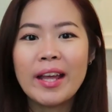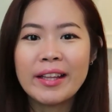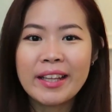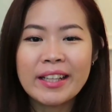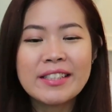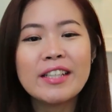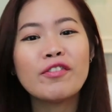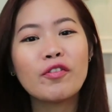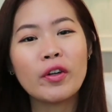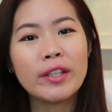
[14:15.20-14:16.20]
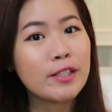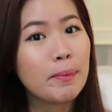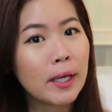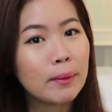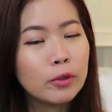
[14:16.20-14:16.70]
And that's it for
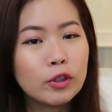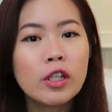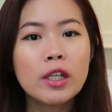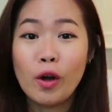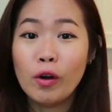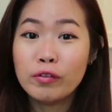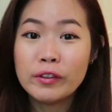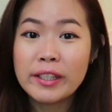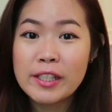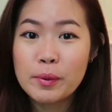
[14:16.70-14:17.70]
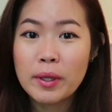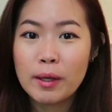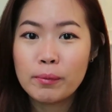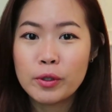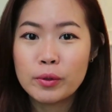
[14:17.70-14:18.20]
this makeup look. Hopefully this will
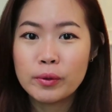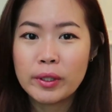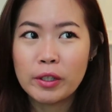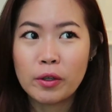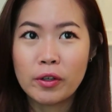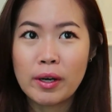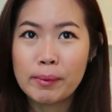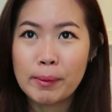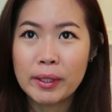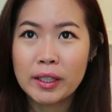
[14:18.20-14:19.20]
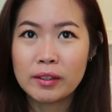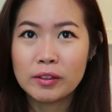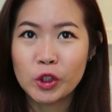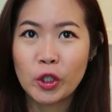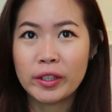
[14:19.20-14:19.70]
help you in your upcoming
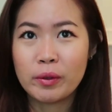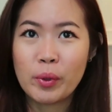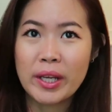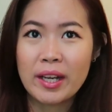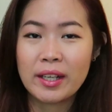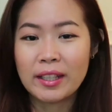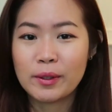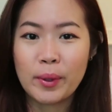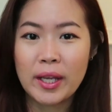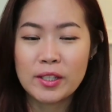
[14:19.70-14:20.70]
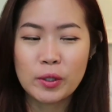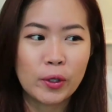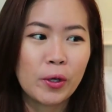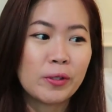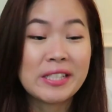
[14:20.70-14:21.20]
short weekend getaways
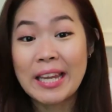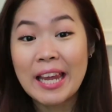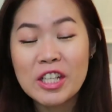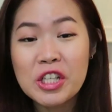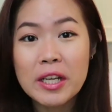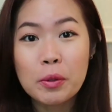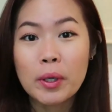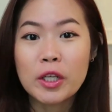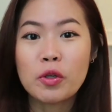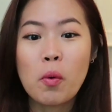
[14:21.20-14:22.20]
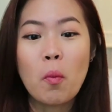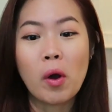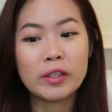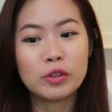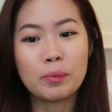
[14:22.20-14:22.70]
or your staycation when you don't
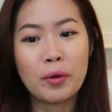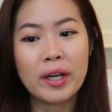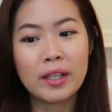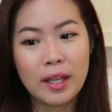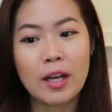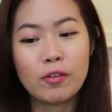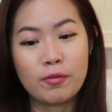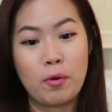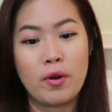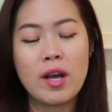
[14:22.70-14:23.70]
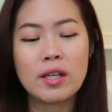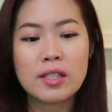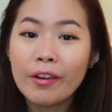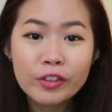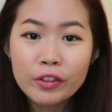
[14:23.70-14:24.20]
want to bring a ton of
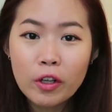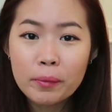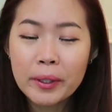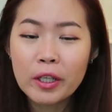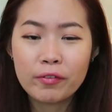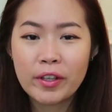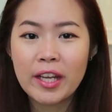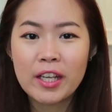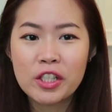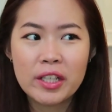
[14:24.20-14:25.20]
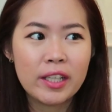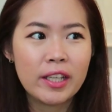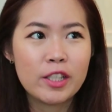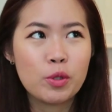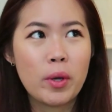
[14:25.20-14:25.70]
products. After all, being on vacation
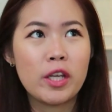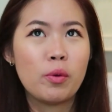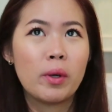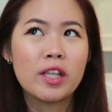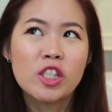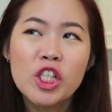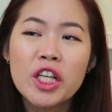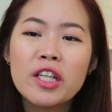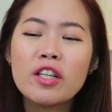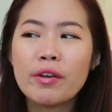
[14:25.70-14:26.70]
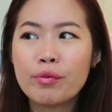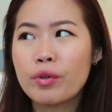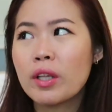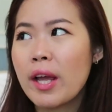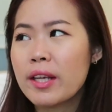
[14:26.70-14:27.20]
is when you want to chill and
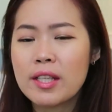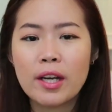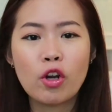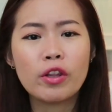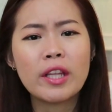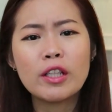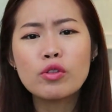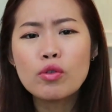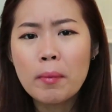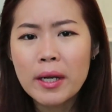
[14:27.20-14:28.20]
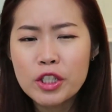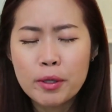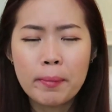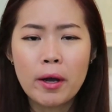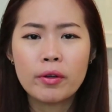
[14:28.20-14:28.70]
relax and not think too much
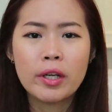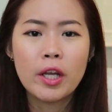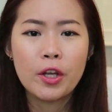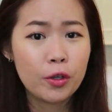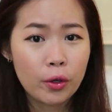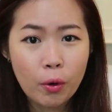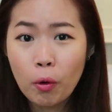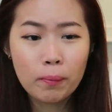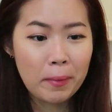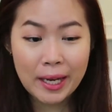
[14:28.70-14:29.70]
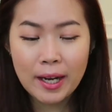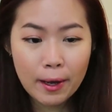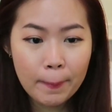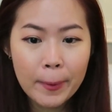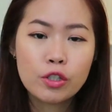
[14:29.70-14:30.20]
about your whole
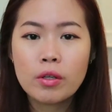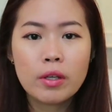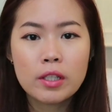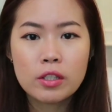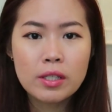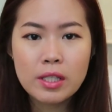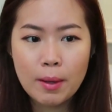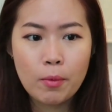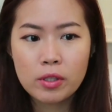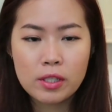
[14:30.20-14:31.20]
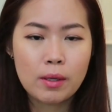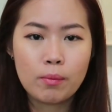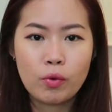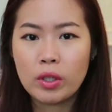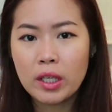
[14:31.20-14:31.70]
makeup. So you can just slap on
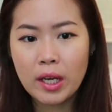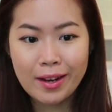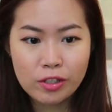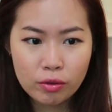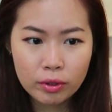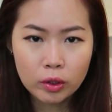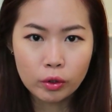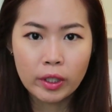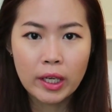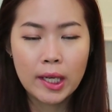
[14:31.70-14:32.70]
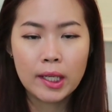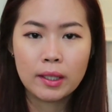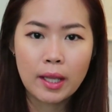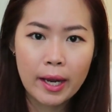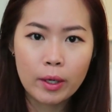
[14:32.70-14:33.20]
some really natural
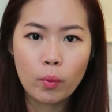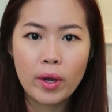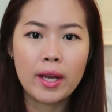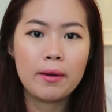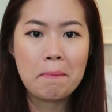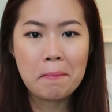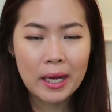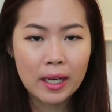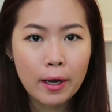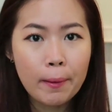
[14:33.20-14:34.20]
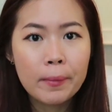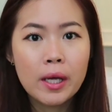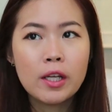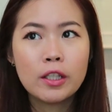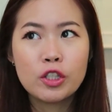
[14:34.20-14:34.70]
looking lightweight makeup
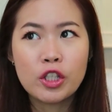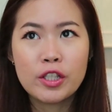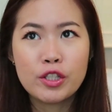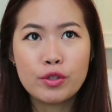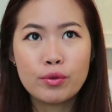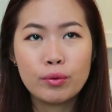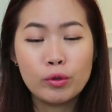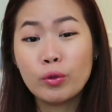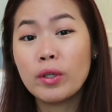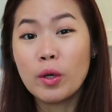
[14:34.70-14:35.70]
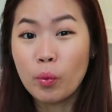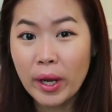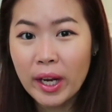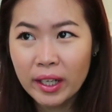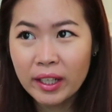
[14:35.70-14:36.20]
just to look
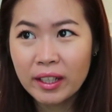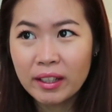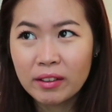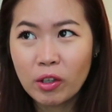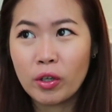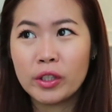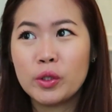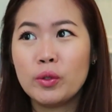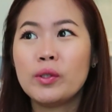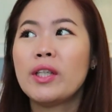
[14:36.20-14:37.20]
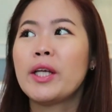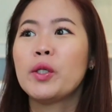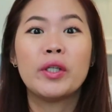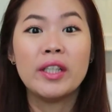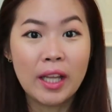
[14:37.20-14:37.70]
awake or to look like
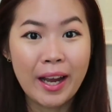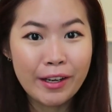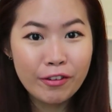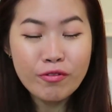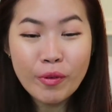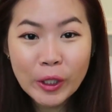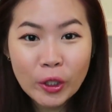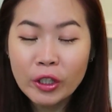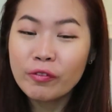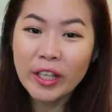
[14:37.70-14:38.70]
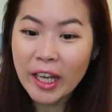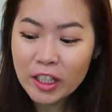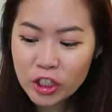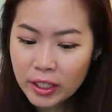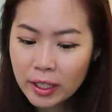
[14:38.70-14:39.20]
you're alive when you're on
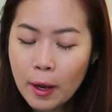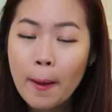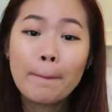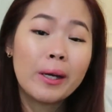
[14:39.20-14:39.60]
vacation.